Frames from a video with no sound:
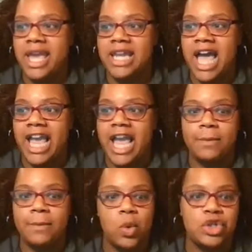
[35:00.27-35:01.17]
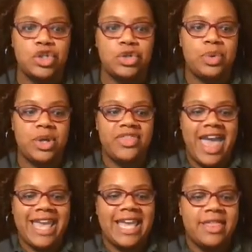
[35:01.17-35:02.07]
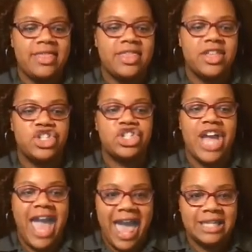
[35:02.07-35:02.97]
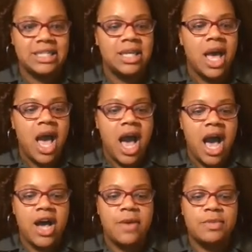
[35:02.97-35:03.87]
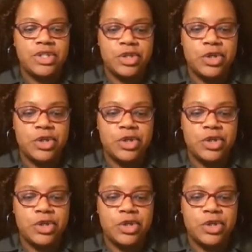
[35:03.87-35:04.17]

and I am going to put that in the chat. So